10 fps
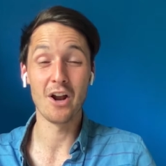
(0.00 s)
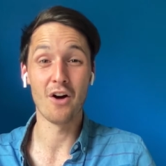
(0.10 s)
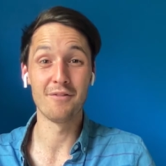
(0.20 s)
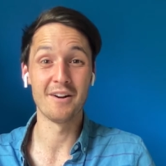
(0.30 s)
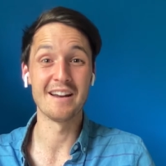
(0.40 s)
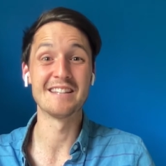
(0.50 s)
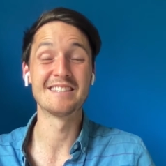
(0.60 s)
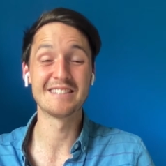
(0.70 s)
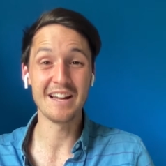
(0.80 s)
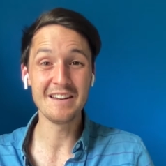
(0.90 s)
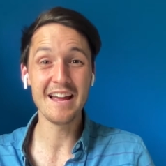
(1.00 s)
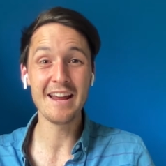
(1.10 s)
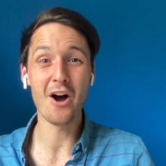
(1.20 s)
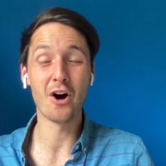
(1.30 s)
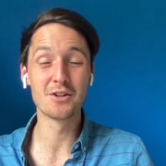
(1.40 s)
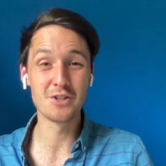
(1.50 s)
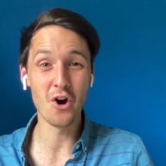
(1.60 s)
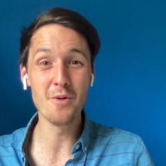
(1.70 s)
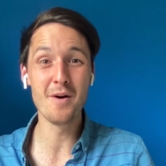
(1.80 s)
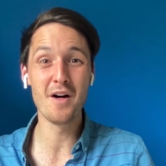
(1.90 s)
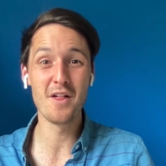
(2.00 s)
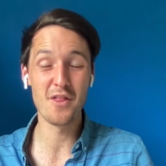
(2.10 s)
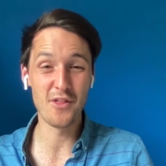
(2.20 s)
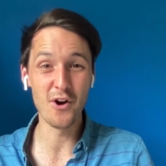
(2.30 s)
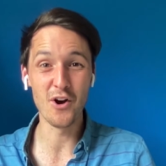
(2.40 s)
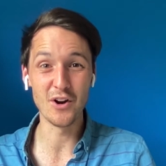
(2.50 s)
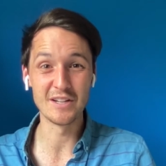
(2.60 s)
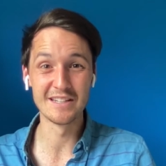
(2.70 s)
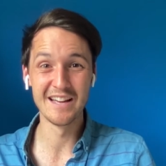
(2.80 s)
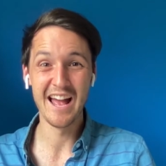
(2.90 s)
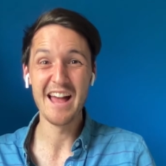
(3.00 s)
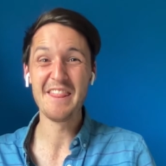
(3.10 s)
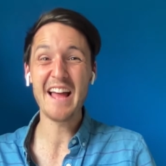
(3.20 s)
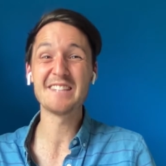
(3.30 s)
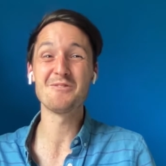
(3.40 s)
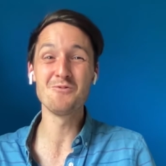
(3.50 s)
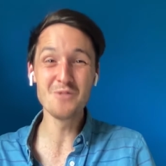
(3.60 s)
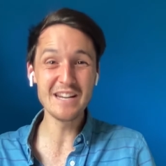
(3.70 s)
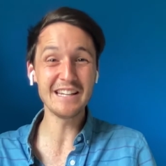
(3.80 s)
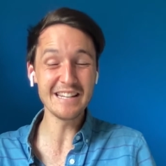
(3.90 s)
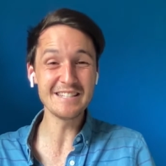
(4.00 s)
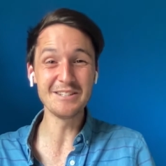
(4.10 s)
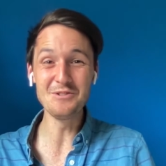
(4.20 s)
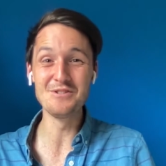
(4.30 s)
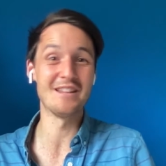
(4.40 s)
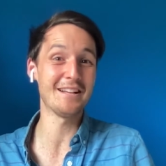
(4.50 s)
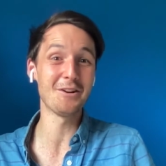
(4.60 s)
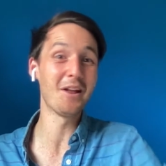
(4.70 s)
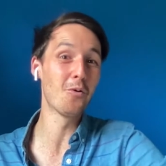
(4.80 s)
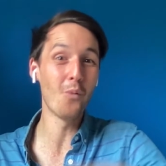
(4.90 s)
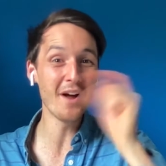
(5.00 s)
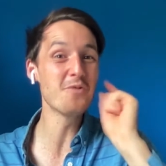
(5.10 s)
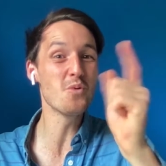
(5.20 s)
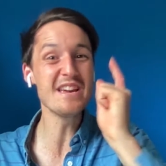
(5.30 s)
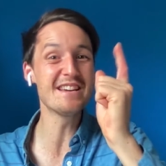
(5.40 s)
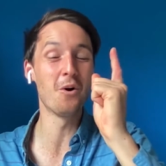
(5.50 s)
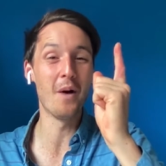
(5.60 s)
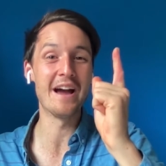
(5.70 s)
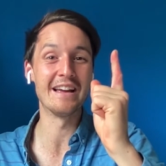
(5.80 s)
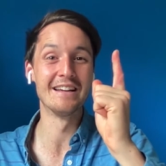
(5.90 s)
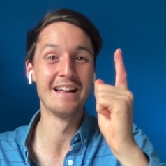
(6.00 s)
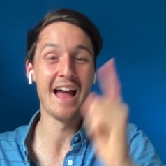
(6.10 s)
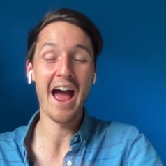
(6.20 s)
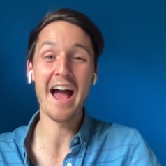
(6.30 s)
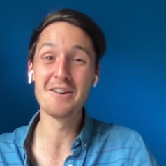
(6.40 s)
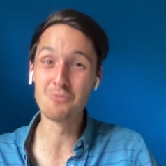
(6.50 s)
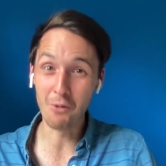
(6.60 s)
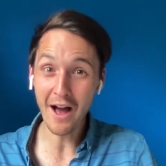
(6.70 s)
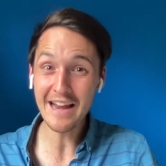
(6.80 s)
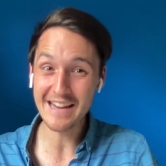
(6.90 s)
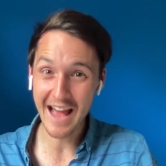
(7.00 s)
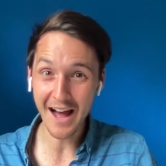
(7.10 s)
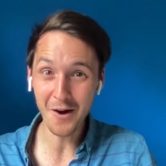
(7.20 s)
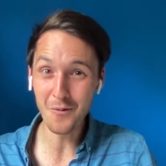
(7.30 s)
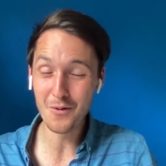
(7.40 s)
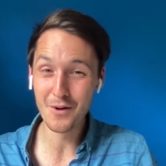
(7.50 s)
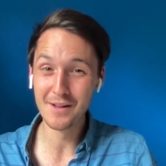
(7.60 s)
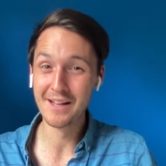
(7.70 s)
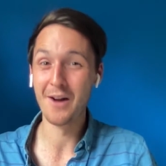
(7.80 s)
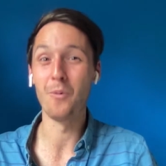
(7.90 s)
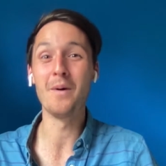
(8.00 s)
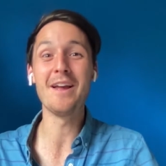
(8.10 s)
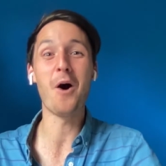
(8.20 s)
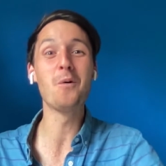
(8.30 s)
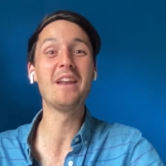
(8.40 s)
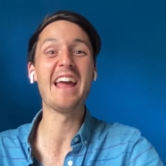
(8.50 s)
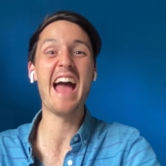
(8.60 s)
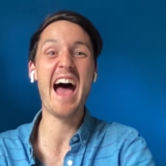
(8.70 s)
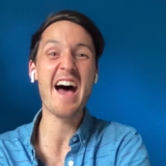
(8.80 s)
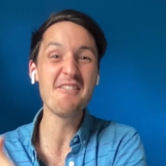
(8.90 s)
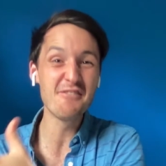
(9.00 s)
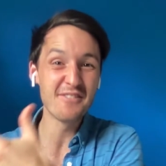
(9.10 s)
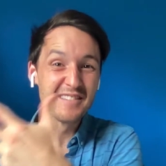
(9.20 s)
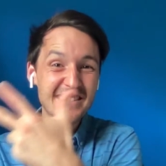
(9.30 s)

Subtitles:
an offer is Sunday, October 3rd. That's really soon. That's only 1 week away. And right now, we only have